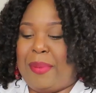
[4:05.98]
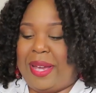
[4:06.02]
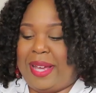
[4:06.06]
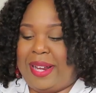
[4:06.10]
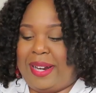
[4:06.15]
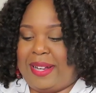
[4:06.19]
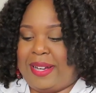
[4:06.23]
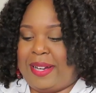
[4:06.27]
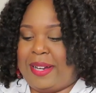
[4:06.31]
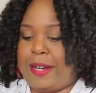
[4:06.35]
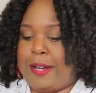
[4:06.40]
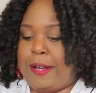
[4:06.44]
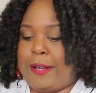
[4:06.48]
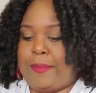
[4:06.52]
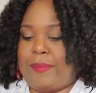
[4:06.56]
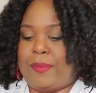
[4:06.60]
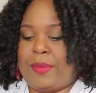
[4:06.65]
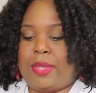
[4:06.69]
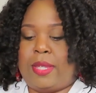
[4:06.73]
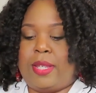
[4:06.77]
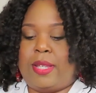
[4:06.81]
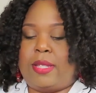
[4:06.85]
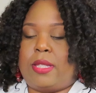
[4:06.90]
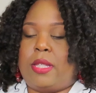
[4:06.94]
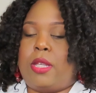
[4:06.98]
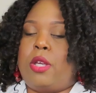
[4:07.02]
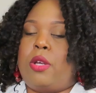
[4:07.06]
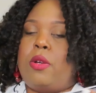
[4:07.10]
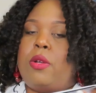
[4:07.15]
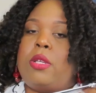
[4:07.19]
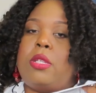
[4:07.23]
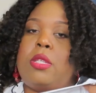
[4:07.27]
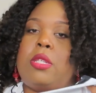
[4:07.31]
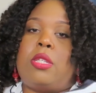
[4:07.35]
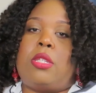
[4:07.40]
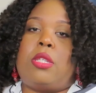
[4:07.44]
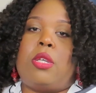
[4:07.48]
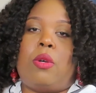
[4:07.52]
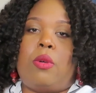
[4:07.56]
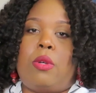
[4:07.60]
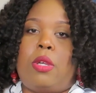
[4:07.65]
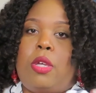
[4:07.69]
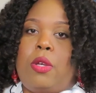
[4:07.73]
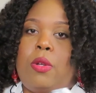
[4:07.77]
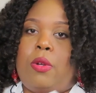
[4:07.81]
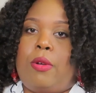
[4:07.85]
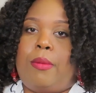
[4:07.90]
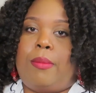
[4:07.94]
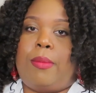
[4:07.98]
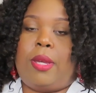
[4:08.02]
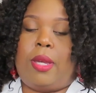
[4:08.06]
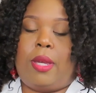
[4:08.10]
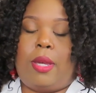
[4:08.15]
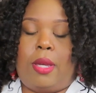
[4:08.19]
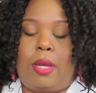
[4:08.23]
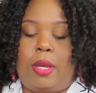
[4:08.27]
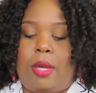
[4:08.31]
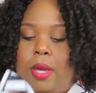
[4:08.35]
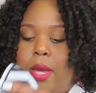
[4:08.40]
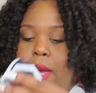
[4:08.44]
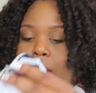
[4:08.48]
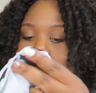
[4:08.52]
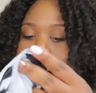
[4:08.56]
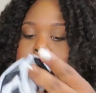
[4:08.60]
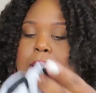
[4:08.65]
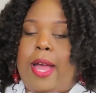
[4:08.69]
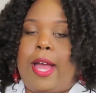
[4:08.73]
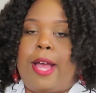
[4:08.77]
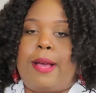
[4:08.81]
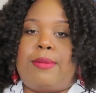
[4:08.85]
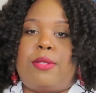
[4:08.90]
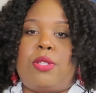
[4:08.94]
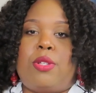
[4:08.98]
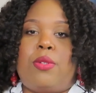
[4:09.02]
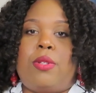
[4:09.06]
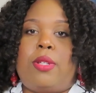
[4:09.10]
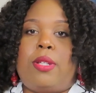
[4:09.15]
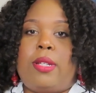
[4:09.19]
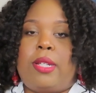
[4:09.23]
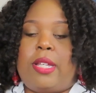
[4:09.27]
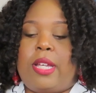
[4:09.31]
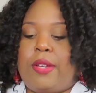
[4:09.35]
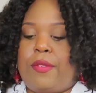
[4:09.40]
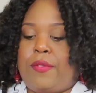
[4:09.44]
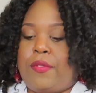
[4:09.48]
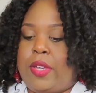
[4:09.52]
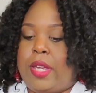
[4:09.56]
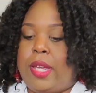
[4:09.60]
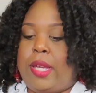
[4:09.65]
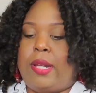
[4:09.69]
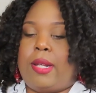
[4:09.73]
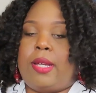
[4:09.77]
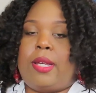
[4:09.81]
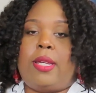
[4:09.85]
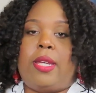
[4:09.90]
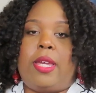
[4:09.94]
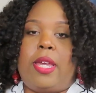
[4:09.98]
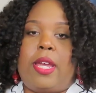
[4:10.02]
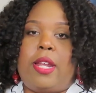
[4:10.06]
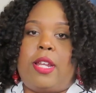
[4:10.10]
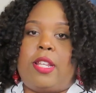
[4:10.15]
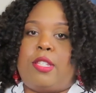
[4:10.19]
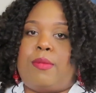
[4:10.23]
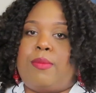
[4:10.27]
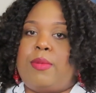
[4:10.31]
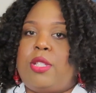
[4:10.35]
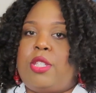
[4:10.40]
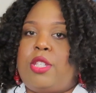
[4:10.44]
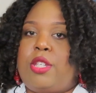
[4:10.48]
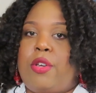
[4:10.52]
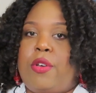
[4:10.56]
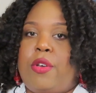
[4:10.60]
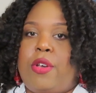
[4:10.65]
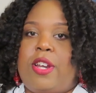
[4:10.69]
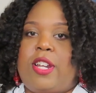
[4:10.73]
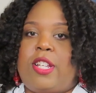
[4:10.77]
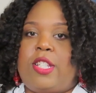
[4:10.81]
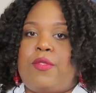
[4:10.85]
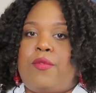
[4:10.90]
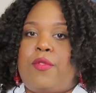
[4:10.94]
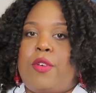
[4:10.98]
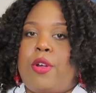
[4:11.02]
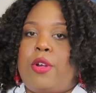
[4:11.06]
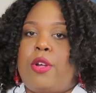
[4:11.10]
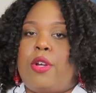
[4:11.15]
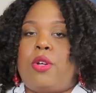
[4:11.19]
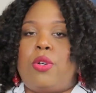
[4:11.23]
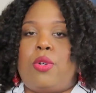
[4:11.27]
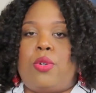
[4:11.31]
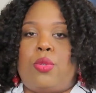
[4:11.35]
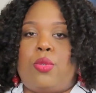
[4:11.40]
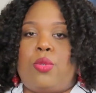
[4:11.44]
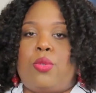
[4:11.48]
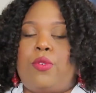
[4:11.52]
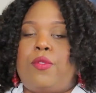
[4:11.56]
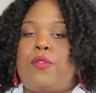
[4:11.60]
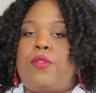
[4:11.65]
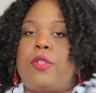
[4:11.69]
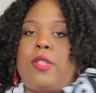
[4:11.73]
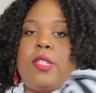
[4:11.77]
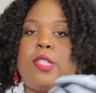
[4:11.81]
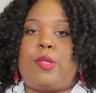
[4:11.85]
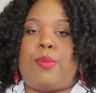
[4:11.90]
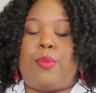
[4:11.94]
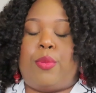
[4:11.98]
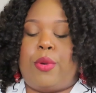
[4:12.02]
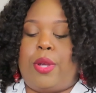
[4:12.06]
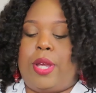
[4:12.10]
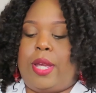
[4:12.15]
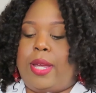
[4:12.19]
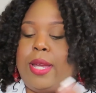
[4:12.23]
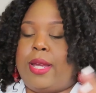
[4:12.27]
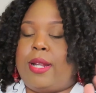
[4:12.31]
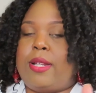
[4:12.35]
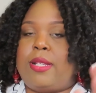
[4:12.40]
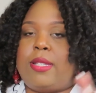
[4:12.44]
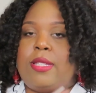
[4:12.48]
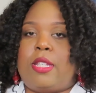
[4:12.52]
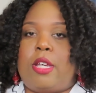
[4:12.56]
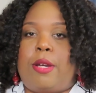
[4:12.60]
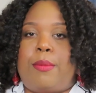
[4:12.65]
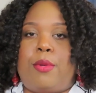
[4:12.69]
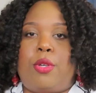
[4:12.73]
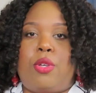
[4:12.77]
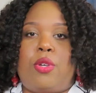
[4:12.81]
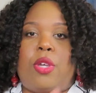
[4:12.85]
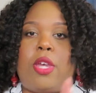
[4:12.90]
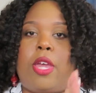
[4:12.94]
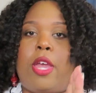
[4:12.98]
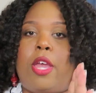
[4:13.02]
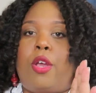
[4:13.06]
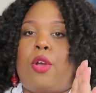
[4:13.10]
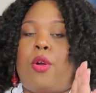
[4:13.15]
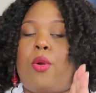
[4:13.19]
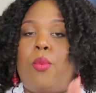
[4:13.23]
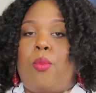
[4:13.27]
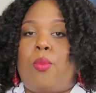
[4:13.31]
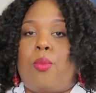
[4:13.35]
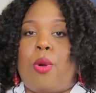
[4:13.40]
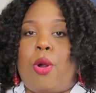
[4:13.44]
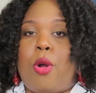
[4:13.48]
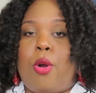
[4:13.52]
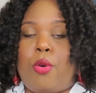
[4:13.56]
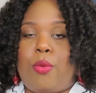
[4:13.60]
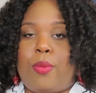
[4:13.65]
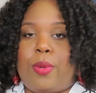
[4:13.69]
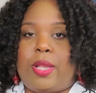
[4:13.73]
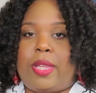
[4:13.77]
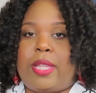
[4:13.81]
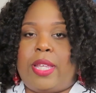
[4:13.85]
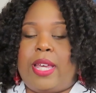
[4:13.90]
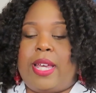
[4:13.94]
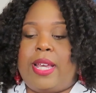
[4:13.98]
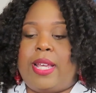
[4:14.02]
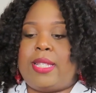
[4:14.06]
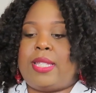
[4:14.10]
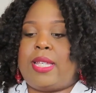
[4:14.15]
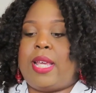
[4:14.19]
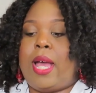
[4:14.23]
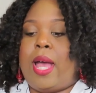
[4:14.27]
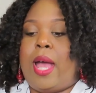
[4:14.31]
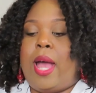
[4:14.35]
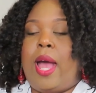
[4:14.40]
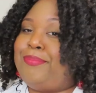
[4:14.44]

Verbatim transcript: but um this here is so cute on me i absolutely love it again it's material that's very cool for the spring and the summer you can't go wrong with this